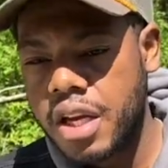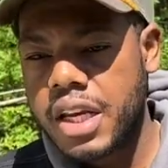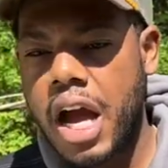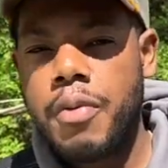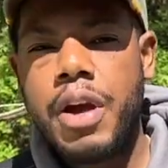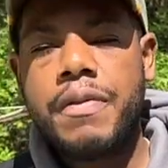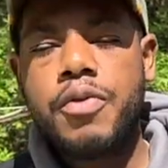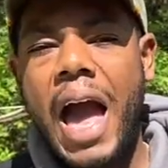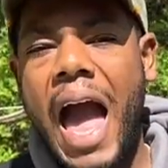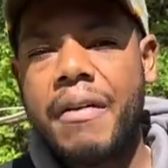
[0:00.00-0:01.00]
Now, if you
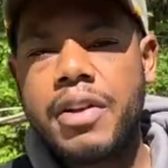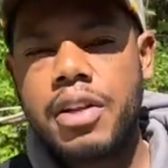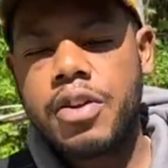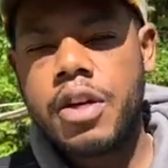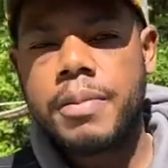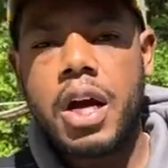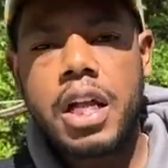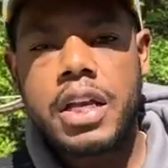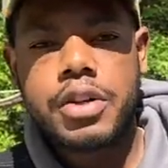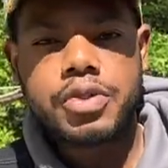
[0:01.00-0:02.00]
haven't learned about
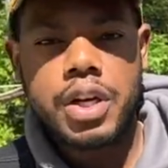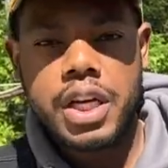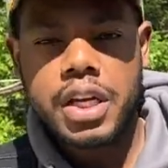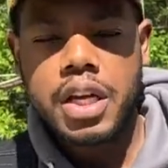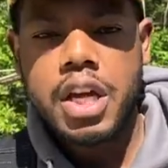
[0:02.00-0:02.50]
clicker training,